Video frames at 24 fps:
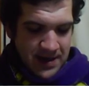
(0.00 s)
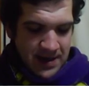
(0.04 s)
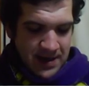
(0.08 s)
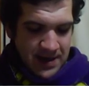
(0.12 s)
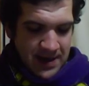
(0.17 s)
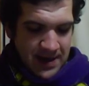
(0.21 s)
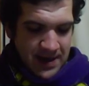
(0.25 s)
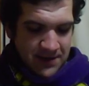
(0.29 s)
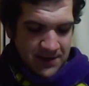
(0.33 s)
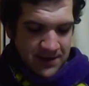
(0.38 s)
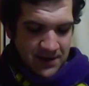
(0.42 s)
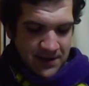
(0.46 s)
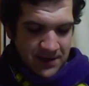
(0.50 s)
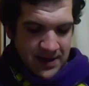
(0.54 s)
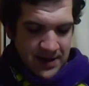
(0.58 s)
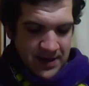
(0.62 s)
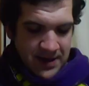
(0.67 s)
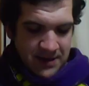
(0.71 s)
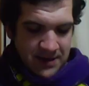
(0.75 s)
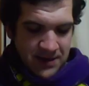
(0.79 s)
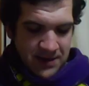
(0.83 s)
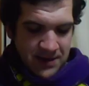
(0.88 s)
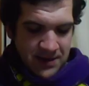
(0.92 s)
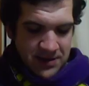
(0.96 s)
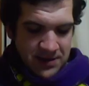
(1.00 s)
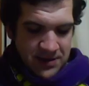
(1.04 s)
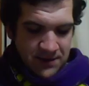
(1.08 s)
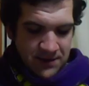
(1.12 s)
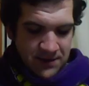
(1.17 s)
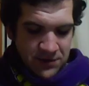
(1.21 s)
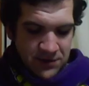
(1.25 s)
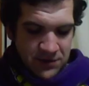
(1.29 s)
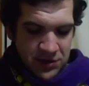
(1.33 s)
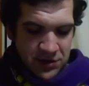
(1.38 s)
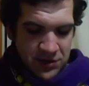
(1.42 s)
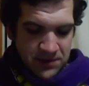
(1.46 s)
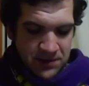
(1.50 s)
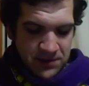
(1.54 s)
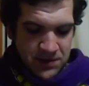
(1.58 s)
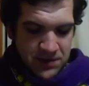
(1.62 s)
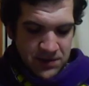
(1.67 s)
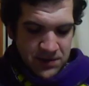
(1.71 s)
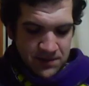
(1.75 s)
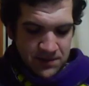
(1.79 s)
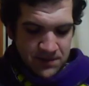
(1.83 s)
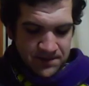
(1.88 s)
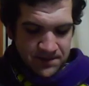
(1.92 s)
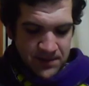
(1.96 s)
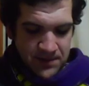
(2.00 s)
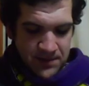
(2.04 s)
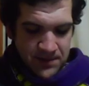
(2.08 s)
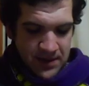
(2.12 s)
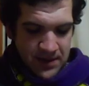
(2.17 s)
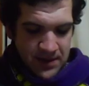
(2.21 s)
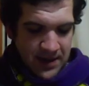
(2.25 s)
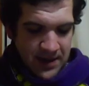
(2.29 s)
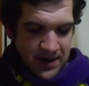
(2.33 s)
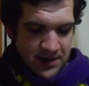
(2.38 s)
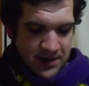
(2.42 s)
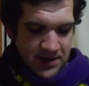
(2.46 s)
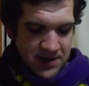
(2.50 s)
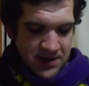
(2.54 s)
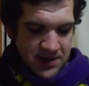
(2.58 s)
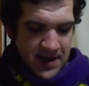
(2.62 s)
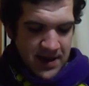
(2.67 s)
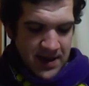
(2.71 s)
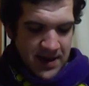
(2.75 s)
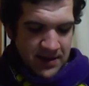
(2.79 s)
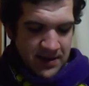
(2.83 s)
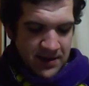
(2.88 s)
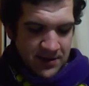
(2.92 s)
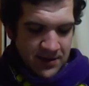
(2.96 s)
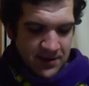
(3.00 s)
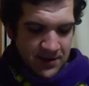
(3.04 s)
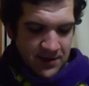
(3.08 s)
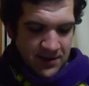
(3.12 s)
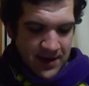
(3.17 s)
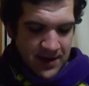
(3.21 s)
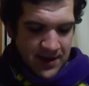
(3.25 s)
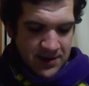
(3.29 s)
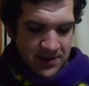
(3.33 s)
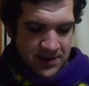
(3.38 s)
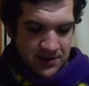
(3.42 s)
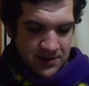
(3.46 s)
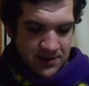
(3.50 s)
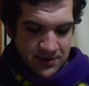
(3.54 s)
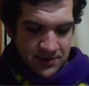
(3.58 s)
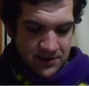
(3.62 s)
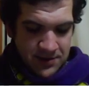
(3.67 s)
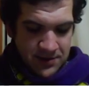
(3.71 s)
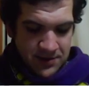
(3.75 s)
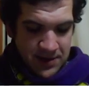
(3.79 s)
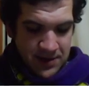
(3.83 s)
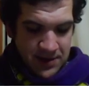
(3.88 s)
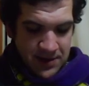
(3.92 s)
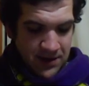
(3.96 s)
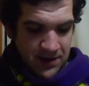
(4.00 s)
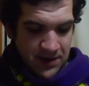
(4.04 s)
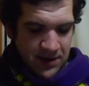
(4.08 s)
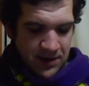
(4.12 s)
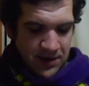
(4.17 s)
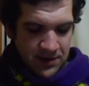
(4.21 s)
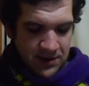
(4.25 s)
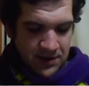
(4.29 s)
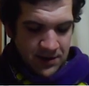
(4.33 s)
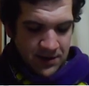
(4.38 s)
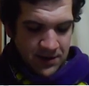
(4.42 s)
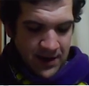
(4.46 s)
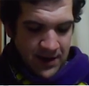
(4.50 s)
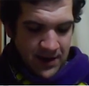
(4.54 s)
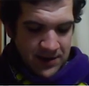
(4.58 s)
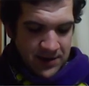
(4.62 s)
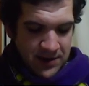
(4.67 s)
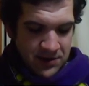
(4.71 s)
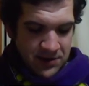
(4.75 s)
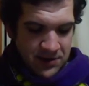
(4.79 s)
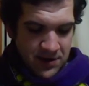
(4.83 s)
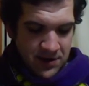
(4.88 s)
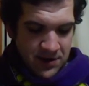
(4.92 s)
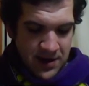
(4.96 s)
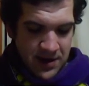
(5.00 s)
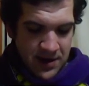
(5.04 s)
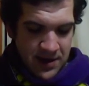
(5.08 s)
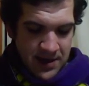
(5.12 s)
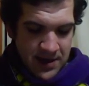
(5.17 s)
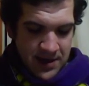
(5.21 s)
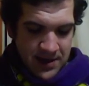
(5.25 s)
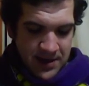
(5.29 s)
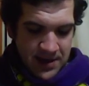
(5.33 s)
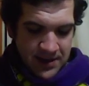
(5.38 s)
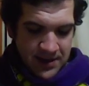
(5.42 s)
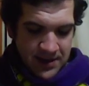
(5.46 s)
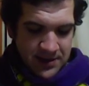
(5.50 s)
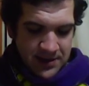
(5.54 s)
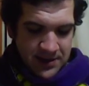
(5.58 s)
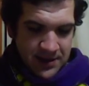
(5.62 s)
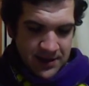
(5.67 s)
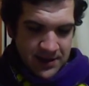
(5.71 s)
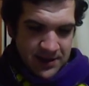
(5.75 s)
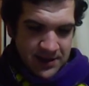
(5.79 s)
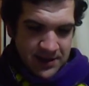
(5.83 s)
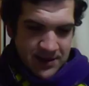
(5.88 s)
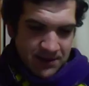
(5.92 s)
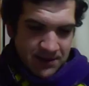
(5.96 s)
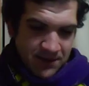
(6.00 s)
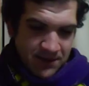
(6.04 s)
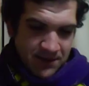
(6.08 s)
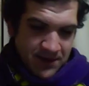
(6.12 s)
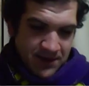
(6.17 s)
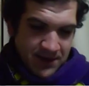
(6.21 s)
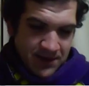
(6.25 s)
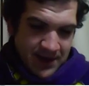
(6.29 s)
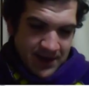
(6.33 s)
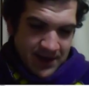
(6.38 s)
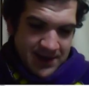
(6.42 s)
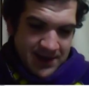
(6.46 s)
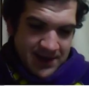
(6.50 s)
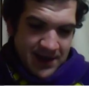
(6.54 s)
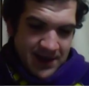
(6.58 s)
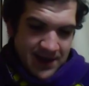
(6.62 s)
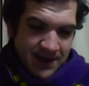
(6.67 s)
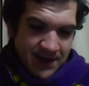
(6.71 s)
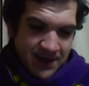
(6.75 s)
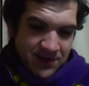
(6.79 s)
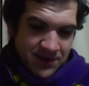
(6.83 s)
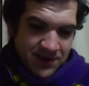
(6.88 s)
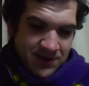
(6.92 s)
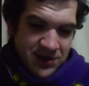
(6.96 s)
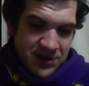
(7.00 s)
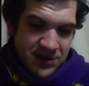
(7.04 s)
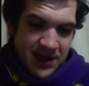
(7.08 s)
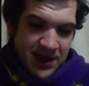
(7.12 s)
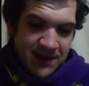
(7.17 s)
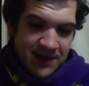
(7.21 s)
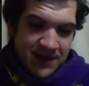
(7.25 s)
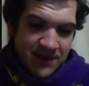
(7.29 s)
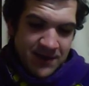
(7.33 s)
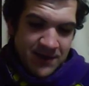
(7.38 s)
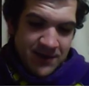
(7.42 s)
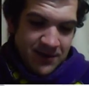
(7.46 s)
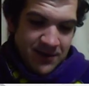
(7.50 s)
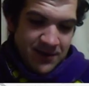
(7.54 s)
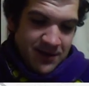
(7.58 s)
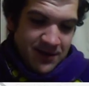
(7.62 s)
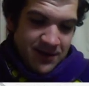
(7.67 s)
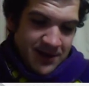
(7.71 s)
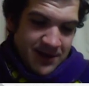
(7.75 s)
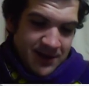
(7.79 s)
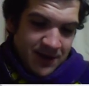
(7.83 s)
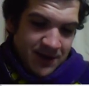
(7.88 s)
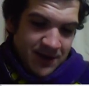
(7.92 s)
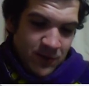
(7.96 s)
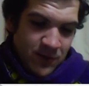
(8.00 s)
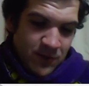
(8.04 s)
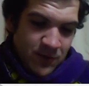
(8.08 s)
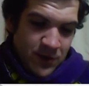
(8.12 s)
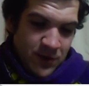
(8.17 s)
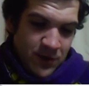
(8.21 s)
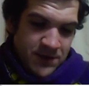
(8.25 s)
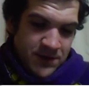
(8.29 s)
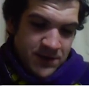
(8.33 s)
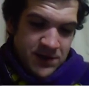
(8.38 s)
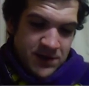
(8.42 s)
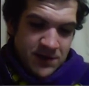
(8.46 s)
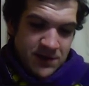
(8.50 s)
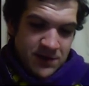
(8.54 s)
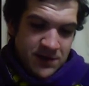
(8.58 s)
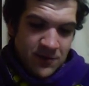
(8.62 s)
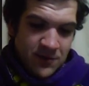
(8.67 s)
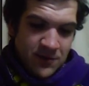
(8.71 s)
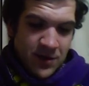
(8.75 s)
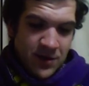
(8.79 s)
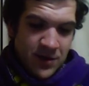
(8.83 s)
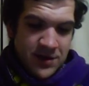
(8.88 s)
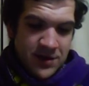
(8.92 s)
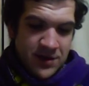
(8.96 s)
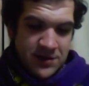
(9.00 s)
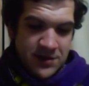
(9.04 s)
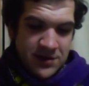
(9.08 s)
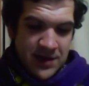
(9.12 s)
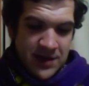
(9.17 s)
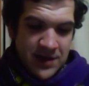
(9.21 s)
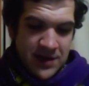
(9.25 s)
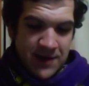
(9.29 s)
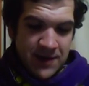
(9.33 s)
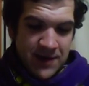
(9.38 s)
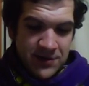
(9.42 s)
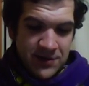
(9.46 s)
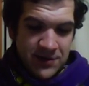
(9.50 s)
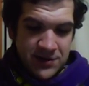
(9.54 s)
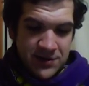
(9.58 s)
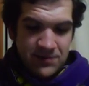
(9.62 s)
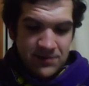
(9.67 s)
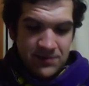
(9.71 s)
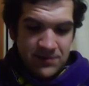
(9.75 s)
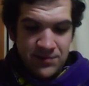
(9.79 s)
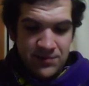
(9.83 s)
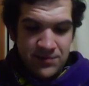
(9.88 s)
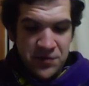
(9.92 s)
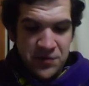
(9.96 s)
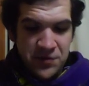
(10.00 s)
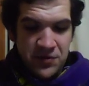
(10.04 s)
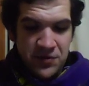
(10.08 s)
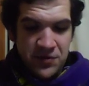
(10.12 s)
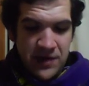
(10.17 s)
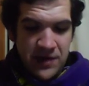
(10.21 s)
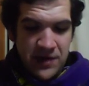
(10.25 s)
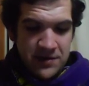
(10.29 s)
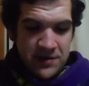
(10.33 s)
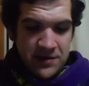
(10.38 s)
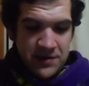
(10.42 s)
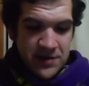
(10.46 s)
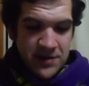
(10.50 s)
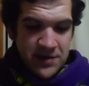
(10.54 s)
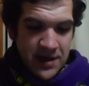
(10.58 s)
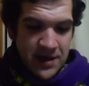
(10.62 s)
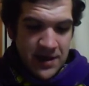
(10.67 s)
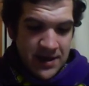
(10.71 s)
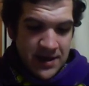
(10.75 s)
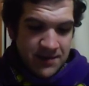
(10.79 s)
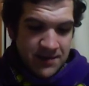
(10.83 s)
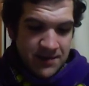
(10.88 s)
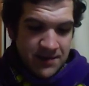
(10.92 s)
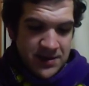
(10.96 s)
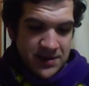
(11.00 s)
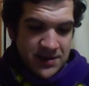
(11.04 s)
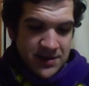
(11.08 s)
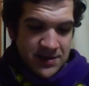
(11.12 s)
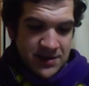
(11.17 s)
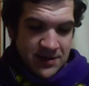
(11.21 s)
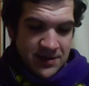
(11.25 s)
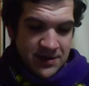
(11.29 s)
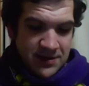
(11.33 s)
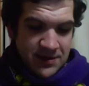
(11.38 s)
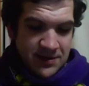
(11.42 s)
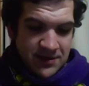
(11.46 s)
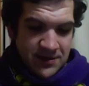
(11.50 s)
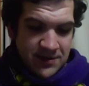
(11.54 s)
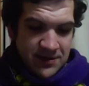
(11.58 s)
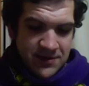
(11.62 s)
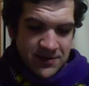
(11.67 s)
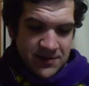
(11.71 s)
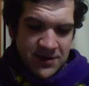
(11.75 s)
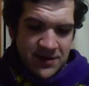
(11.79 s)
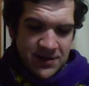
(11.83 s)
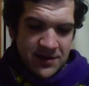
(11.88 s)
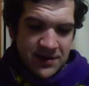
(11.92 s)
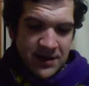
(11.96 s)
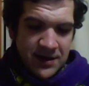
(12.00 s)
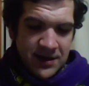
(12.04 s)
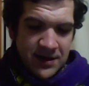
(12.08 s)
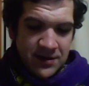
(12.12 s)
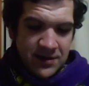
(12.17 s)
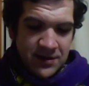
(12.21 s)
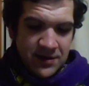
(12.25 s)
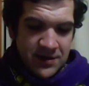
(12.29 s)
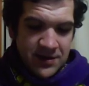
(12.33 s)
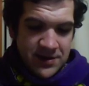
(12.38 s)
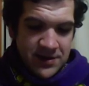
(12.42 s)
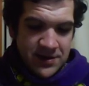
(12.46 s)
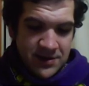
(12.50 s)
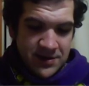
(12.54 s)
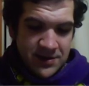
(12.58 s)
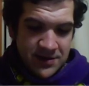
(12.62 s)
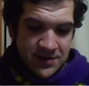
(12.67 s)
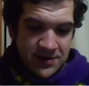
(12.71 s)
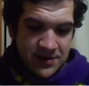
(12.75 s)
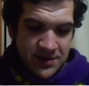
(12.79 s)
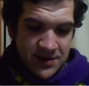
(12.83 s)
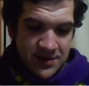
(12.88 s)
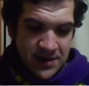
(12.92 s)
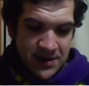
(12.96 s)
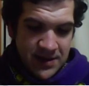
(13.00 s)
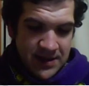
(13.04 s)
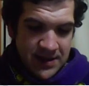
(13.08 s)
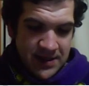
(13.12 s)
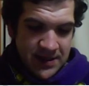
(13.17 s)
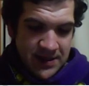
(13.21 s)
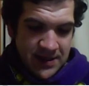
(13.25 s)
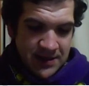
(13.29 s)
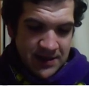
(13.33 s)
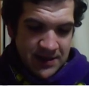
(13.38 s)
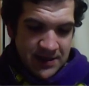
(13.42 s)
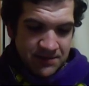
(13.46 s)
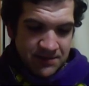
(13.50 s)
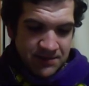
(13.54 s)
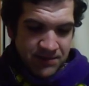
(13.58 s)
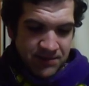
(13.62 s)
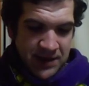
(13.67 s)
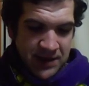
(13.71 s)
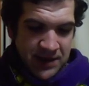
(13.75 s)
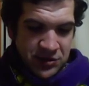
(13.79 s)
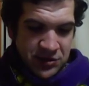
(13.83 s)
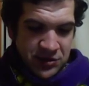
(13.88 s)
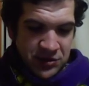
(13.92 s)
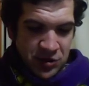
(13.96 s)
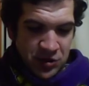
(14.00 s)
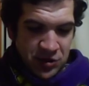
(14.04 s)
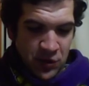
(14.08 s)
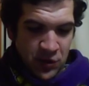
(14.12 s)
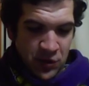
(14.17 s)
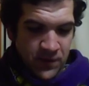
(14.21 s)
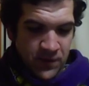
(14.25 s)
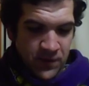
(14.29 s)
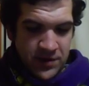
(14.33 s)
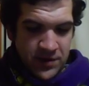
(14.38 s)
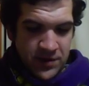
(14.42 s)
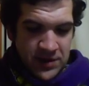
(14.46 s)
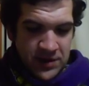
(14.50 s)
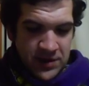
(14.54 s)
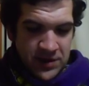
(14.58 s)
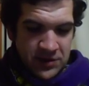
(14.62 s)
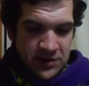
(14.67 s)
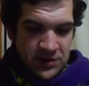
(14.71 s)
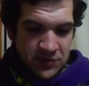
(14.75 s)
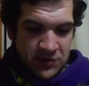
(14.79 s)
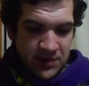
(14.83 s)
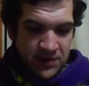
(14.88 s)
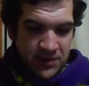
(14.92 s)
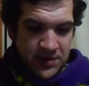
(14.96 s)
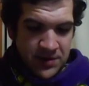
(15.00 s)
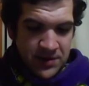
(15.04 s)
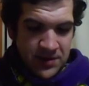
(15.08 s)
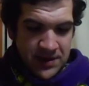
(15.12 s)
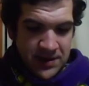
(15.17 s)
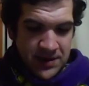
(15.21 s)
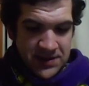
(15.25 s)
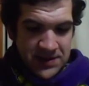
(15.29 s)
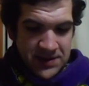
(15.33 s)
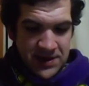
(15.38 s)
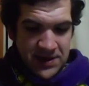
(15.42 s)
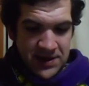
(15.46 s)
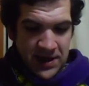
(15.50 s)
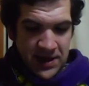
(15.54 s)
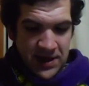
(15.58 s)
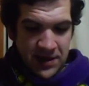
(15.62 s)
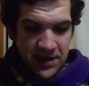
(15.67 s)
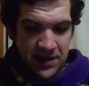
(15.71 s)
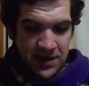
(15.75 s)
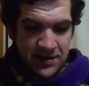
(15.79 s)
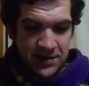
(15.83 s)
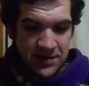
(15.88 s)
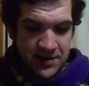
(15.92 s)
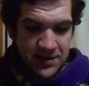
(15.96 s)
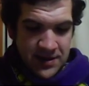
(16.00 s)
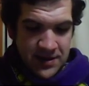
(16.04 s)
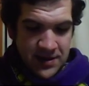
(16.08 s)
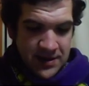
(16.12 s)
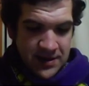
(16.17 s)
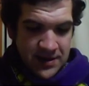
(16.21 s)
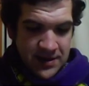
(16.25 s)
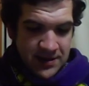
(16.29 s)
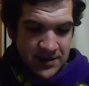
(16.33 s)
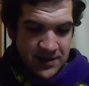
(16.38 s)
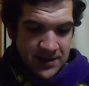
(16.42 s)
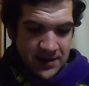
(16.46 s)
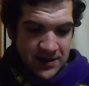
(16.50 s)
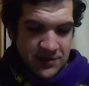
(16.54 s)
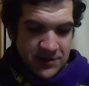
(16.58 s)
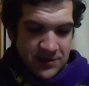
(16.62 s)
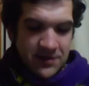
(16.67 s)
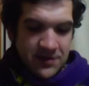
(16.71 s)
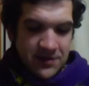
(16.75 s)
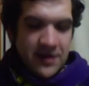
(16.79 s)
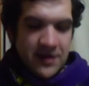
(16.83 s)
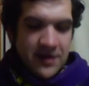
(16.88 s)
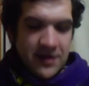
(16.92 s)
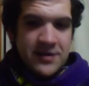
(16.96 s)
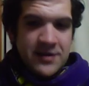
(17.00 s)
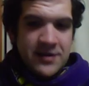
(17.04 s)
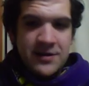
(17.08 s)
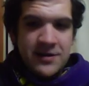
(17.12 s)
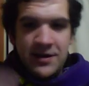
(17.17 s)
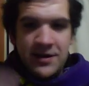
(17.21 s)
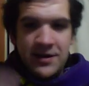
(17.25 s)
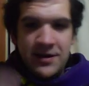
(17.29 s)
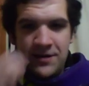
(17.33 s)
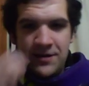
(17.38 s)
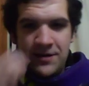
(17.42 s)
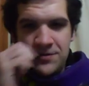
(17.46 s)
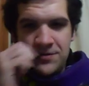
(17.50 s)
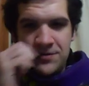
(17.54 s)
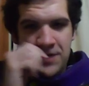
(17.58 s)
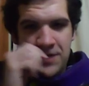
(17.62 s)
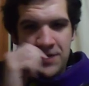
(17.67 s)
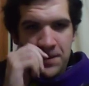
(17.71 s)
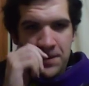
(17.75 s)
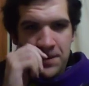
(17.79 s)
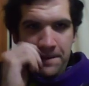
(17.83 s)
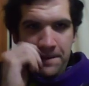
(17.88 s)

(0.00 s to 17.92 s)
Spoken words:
After that, they met several ships. Then, staring till their eyes hurt, they saw some of the lights ahead were shining on what looked like wharfs, walls, towers, and moving crowds. But still, there was hardly any noise. "By Jove," said Scrub, "a city!" And soon they all saw that he was right.